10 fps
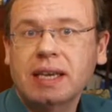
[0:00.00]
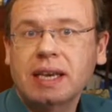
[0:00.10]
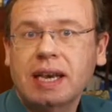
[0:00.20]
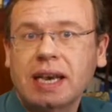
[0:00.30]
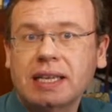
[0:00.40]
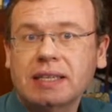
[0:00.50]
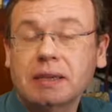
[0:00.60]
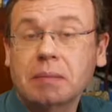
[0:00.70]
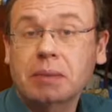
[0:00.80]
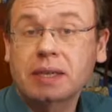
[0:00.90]
And
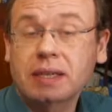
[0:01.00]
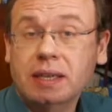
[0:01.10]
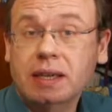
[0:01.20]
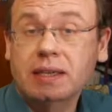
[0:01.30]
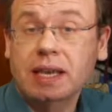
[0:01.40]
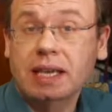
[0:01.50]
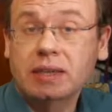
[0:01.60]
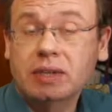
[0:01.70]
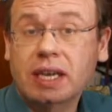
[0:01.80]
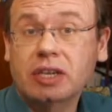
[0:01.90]
in particular, the
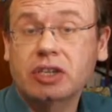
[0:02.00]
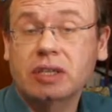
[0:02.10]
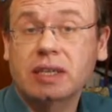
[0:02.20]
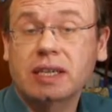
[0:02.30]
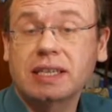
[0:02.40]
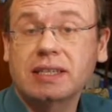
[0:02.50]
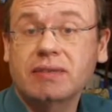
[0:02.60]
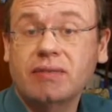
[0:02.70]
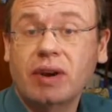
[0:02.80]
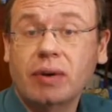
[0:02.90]
annotation is
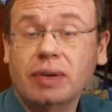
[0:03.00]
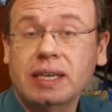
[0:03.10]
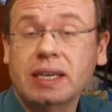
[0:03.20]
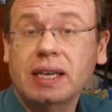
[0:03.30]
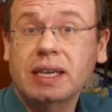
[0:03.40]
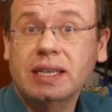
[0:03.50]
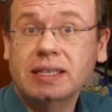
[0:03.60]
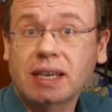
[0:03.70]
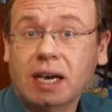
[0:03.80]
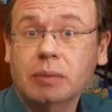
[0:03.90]
very
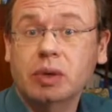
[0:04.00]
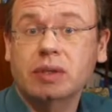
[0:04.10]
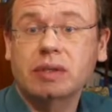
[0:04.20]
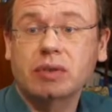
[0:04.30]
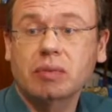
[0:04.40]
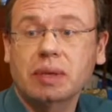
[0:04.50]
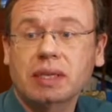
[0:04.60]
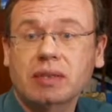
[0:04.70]
time-consuming.